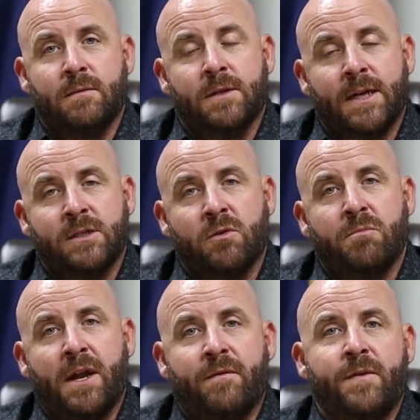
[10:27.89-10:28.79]
lesser
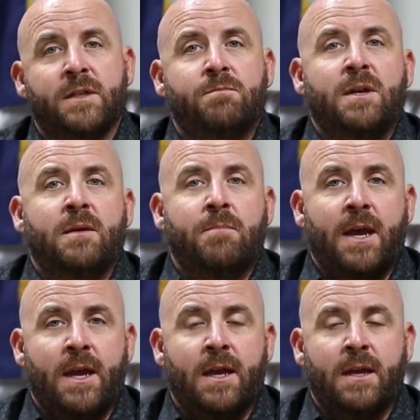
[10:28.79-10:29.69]
benefits being
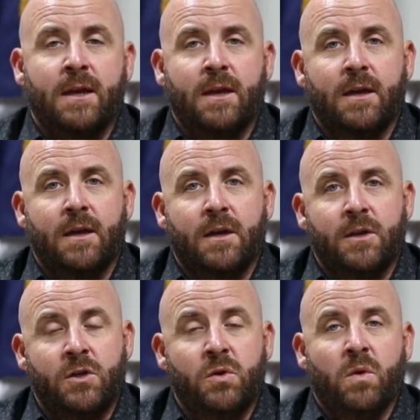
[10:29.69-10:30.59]
paid
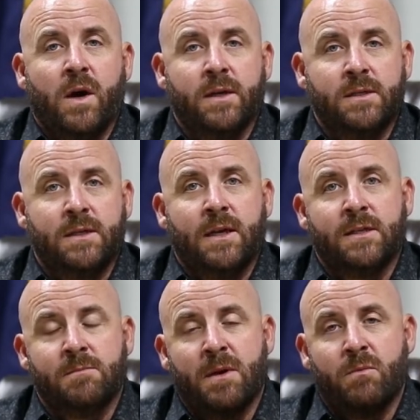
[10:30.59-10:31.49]
to us as
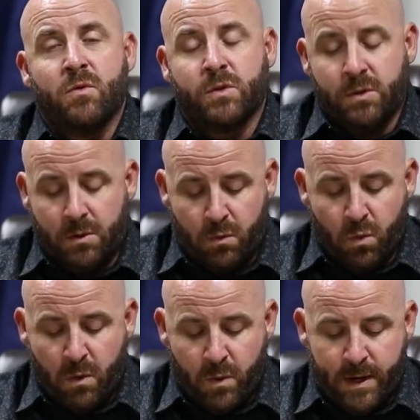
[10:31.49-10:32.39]
the members
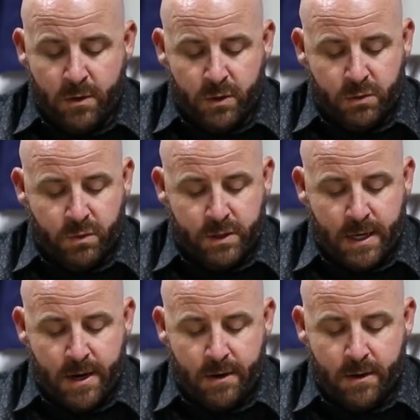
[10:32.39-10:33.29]
when we go to
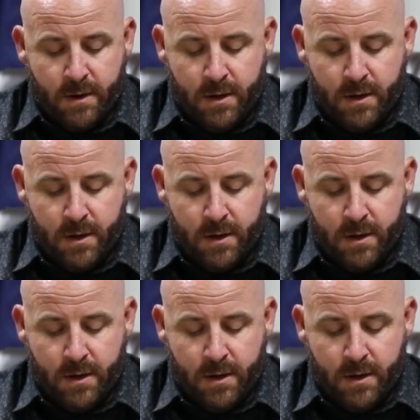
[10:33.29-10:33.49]
retire.